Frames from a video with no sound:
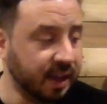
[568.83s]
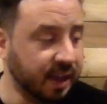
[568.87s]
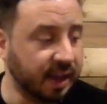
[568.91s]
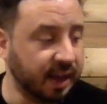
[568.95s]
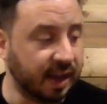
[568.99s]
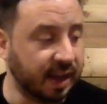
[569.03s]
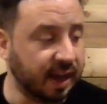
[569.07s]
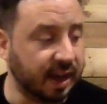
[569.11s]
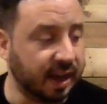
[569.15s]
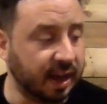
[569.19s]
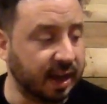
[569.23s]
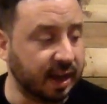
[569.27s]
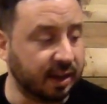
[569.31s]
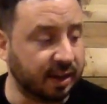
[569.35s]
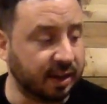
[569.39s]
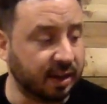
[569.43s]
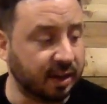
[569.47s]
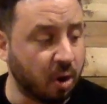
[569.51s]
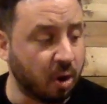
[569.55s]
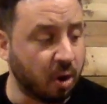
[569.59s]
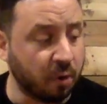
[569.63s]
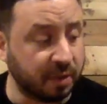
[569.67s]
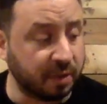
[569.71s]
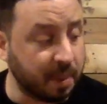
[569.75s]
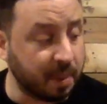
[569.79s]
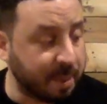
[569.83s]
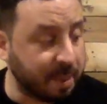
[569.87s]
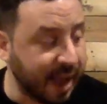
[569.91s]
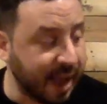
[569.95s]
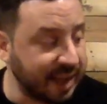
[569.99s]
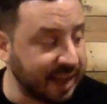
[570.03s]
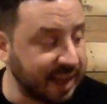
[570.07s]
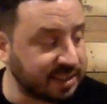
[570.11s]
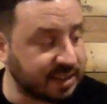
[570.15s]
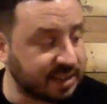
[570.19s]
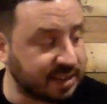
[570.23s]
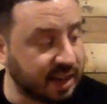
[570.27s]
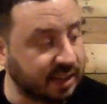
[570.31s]
Uh, over the
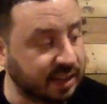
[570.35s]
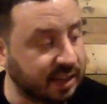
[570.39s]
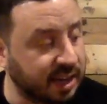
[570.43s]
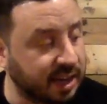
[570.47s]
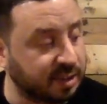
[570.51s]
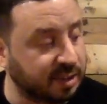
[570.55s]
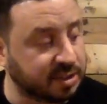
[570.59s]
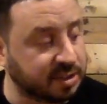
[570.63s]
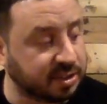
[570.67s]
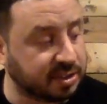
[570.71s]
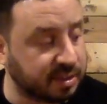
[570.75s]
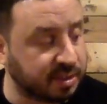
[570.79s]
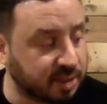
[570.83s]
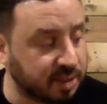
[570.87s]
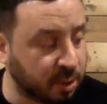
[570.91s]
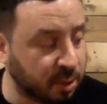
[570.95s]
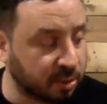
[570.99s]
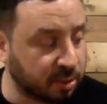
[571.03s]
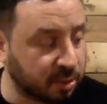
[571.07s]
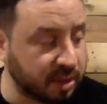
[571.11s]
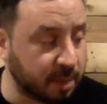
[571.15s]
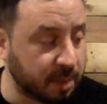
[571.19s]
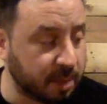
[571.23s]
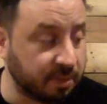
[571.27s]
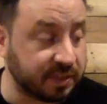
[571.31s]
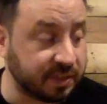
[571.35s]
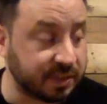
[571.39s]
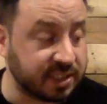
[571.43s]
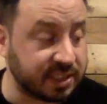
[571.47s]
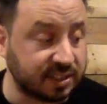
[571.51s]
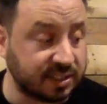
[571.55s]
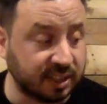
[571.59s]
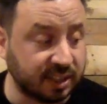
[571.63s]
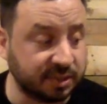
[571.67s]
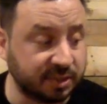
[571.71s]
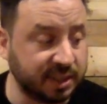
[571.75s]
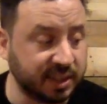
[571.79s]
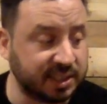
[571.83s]
past ten years, the total number of
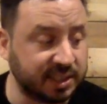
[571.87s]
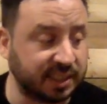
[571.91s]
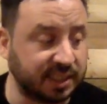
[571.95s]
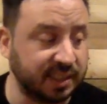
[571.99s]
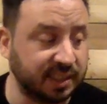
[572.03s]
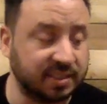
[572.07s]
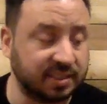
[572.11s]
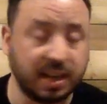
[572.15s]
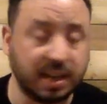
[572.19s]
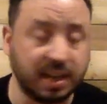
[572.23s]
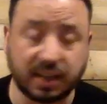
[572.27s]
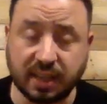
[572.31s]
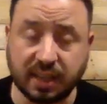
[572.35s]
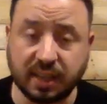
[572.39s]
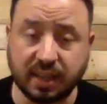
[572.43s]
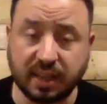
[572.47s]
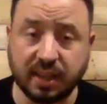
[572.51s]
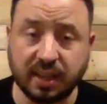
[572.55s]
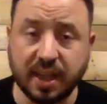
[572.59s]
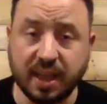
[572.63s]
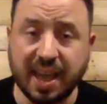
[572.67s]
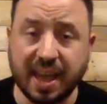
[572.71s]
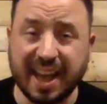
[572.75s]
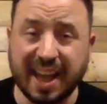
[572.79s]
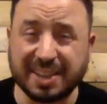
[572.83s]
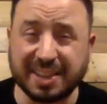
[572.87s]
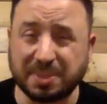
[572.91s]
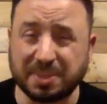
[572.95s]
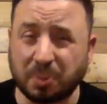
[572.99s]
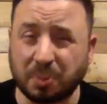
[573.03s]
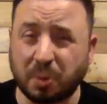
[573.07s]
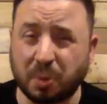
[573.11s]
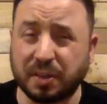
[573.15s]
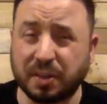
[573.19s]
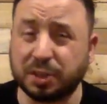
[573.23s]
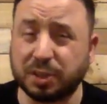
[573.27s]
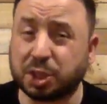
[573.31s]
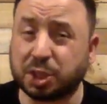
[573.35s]
distilleries in Kentucky has
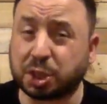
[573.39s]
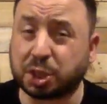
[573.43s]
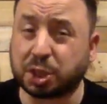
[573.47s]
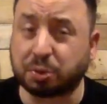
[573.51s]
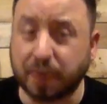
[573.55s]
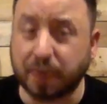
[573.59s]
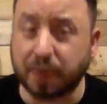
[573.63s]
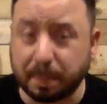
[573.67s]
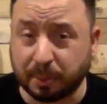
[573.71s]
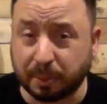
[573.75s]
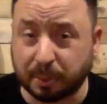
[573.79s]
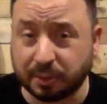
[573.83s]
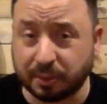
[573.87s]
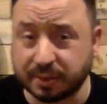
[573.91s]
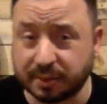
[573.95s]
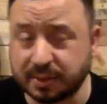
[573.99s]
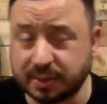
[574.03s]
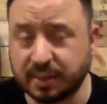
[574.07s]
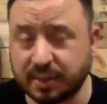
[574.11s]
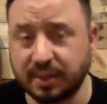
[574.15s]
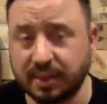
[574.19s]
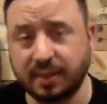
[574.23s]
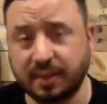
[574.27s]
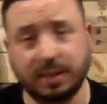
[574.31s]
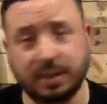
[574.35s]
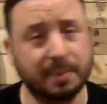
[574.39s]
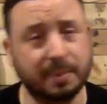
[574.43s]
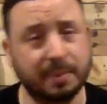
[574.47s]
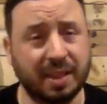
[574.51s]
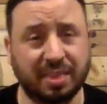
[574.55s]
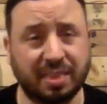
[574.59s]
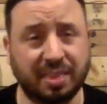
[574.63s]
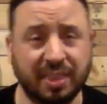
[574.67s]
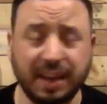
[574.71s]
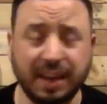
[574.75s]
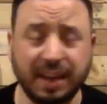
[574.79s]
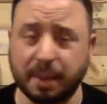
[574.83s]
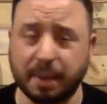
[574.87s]
more than tripled. I mean,
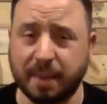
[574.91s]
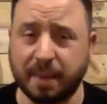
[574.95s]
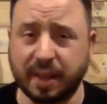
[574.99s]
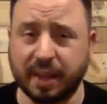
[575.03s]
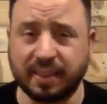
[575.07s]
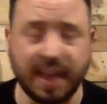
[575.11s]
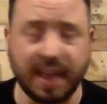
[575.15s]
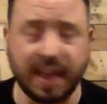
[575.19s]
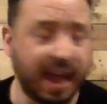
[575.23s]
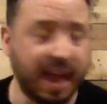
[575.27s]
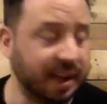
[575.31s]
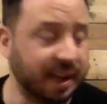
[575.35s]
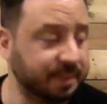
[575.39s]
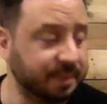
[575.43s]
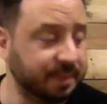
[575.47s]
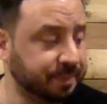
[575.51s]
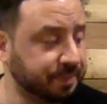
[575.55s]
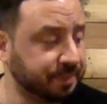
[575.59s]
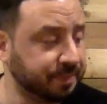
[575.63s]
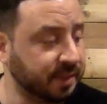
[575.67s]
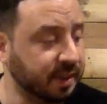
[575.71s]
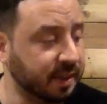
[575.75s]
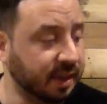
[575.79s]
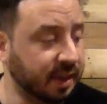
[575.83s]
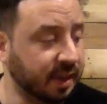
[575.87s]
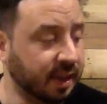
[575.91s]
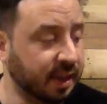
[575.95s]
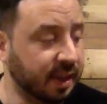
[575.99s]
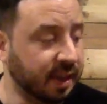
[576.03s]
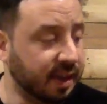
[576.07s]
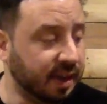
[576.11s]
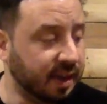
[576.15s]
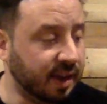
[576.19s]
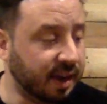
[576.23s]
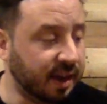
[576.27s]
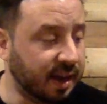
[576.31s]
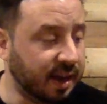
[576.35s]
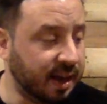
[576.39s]
think about that.
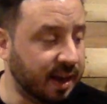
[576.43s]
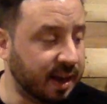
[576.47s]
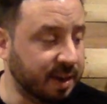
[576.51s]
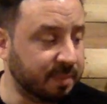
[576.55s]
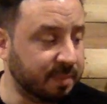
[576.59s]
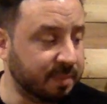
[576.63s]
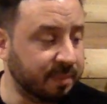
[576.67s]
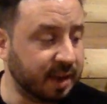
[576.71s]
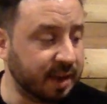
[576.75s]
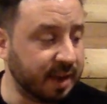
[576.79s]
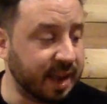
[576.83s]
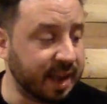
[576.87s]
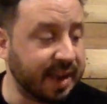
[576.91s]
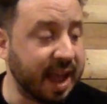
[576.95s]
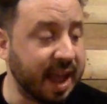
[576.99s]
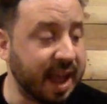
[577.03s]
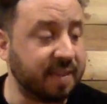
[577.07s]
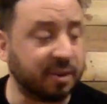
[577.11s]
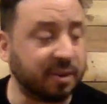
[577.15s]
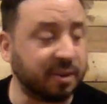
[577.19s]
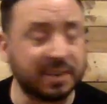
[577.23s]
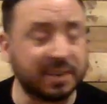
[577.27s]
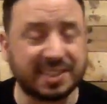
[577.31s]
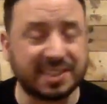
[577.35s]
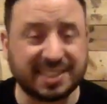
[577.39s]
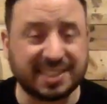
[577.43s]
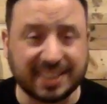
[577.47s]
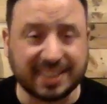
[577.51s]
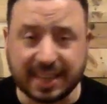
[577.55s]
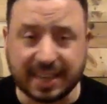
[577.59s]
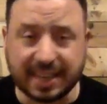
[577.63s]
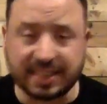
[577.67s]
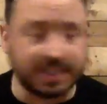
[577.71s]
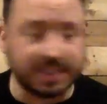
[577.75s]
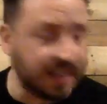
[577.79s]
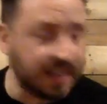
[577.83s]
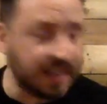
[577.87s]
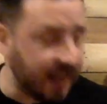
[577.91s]
Um, and now there are
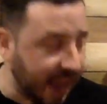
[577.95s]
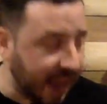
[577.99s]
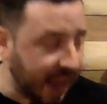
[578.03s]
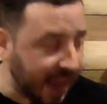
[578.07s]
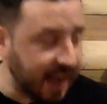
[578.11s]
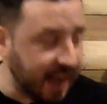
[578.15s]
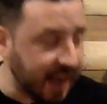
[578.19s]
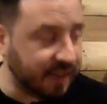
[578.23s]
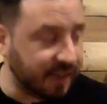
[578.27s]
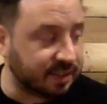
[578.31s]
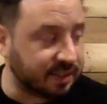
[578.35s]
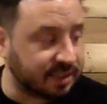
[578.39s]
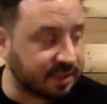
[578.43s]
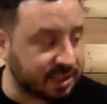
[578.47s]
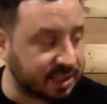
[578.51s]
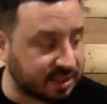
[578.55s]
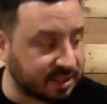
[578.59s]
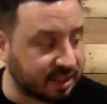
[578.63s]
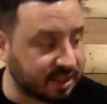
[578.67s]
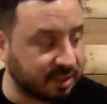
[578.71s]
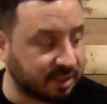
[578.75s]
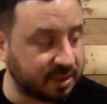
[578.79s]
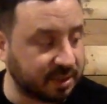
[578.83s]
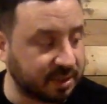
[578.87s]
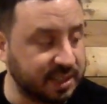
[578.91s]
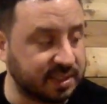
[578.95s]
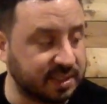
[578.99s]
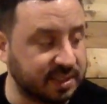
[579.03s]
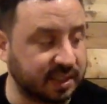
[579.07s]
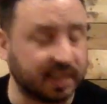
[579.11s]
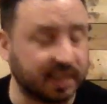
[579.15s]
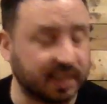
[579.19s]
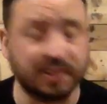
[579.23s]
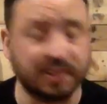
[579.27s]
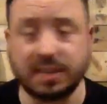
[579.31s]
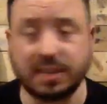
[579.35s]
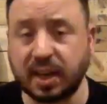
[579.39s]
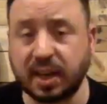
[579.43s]
sixty-eight distilleries in
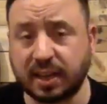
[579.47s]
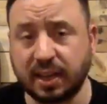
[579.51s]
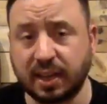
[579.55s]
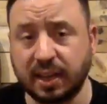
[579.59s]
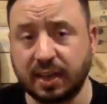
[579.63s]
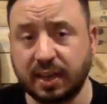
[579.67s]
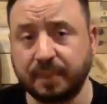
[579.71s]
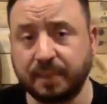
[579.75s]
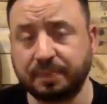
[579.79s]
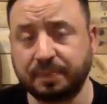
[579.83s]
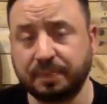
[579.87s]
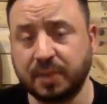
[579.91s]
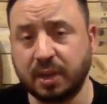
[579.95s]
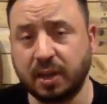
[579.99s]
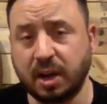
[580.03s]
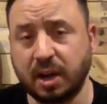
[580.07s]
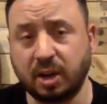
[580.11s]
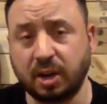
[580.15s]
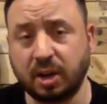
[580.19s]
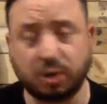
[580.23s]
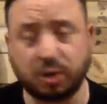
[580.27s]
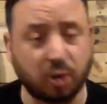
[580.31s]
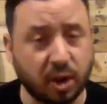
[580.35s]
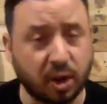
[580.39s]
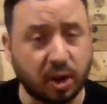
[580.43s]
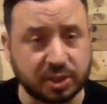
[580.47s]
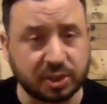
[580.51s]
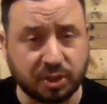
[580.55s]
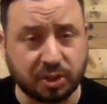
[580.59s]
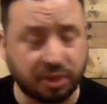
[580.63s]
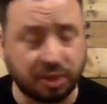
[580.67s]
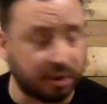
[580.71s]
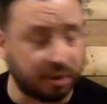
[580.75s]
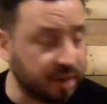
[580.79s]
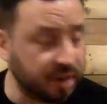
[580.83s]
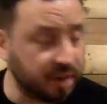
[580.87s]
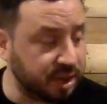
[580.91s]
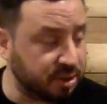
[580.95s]
Kentucky across
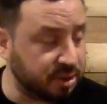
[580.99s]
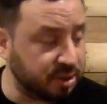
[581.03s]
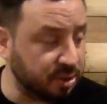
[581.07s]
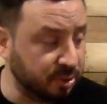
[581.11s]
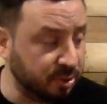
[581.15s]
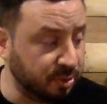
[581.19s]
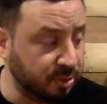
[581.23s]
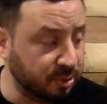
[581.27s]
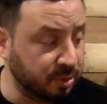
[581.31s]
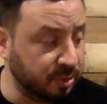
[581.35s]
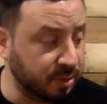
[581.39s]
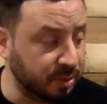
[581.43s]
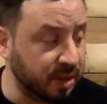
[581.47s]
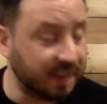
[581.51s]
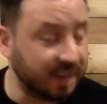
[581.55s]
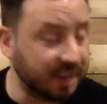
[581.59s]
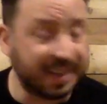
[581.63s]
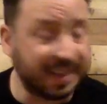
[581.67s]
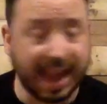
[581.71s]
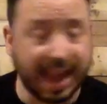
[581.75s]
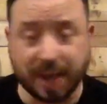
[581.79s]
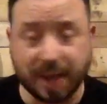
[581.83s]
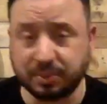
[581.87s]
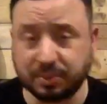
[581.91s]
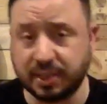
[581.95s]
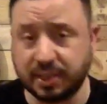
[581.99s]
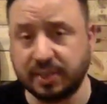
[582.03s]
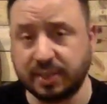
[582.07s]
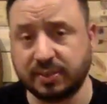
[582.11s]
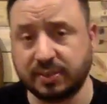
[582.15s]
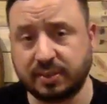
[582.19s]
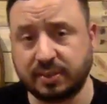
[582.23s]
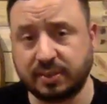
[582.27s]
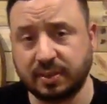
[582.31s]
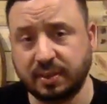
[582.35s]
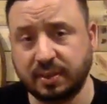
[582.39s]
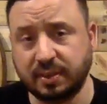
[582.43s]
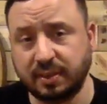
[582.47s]
thirty-two
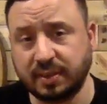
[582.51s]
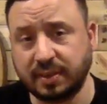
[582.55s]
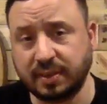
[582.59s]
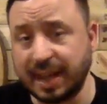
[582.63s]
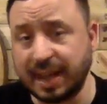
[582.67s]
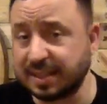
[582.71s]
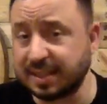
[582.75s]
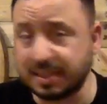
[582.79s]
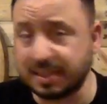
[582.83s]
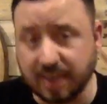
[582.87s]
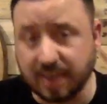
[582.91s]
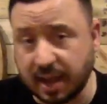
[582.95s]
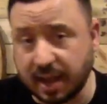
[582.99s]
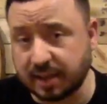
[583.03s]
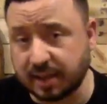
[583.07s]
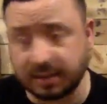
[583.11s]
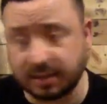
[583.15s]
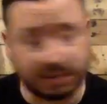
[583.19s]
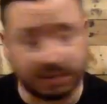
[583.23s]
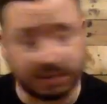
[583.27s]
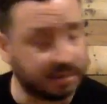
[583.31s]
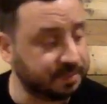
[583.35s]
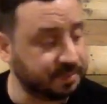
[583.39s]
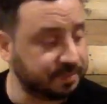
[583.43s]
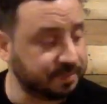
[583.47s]
counties. That's nuts.